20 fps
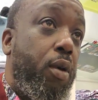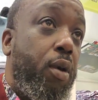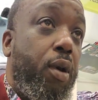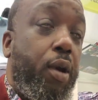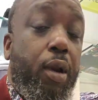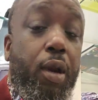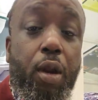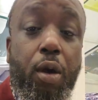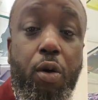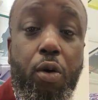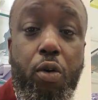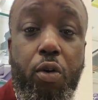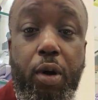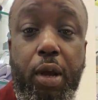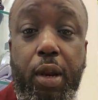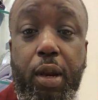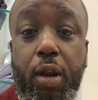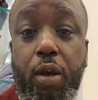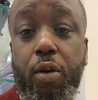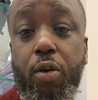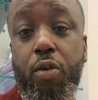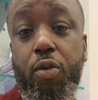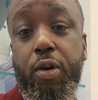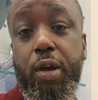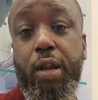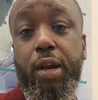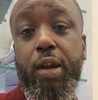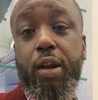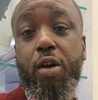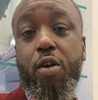Hello, hello,
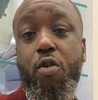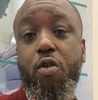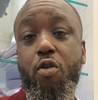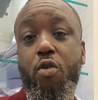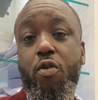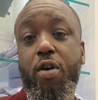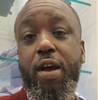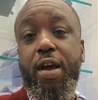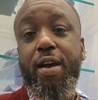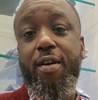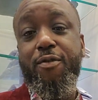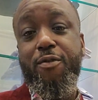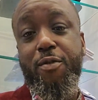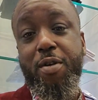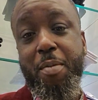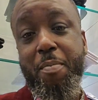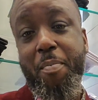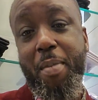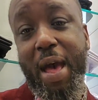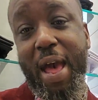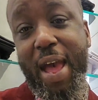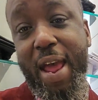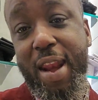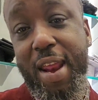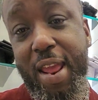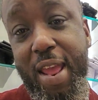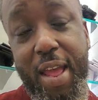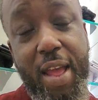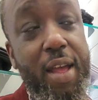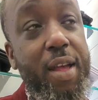hello,
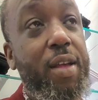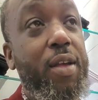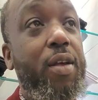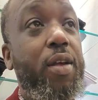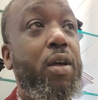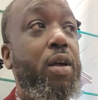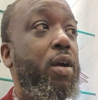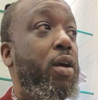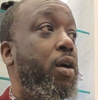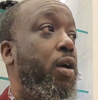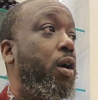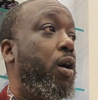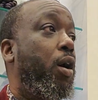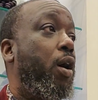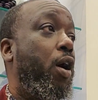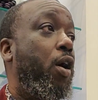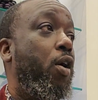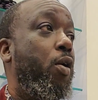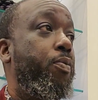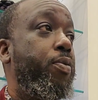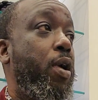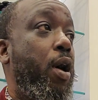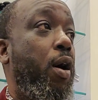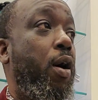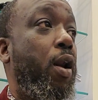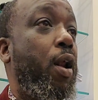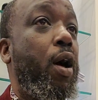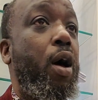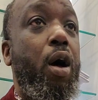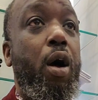everybody. I hope
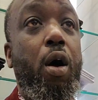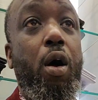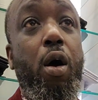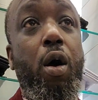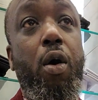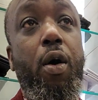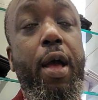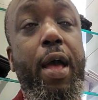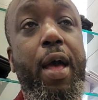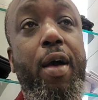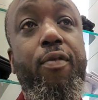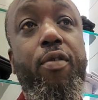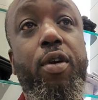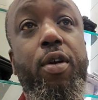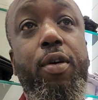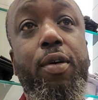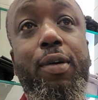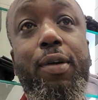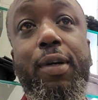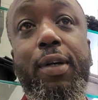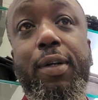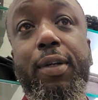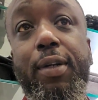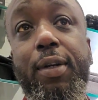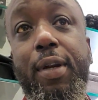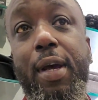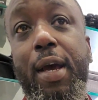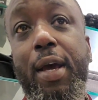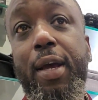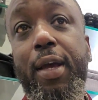y'all are all having a good
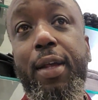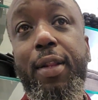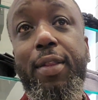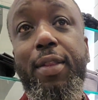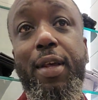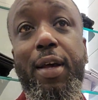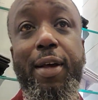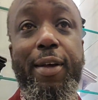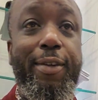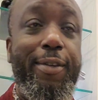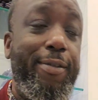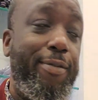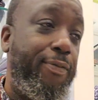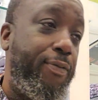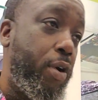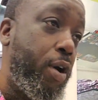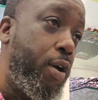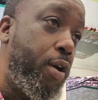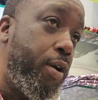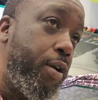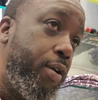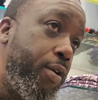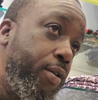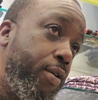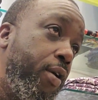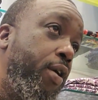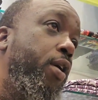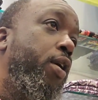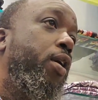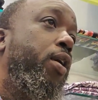day thus far.
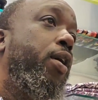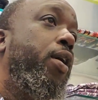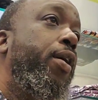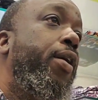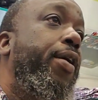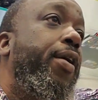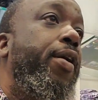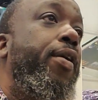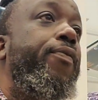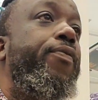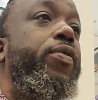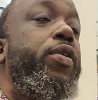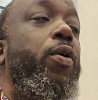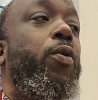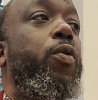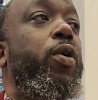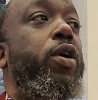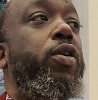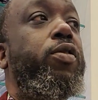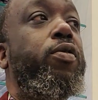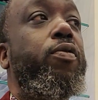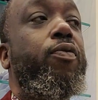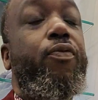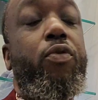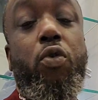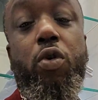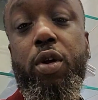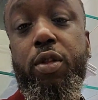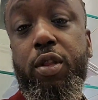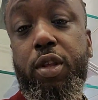The reason
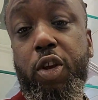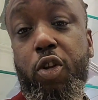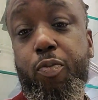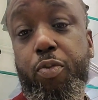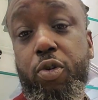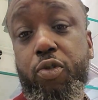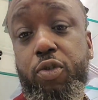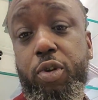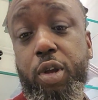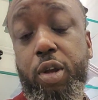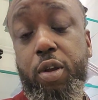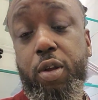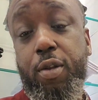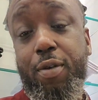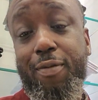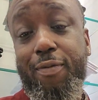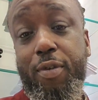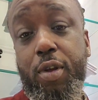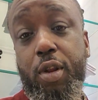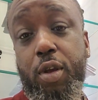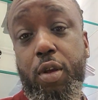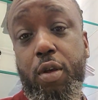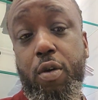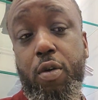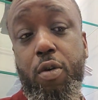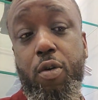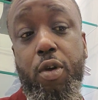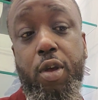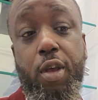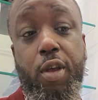for this particular
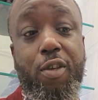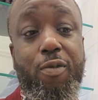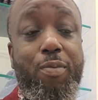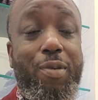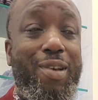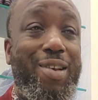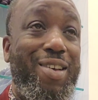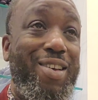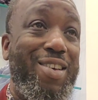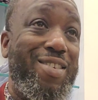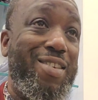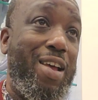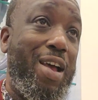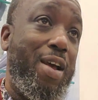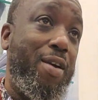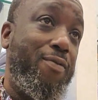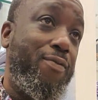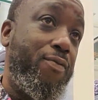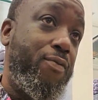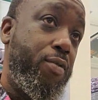video is because I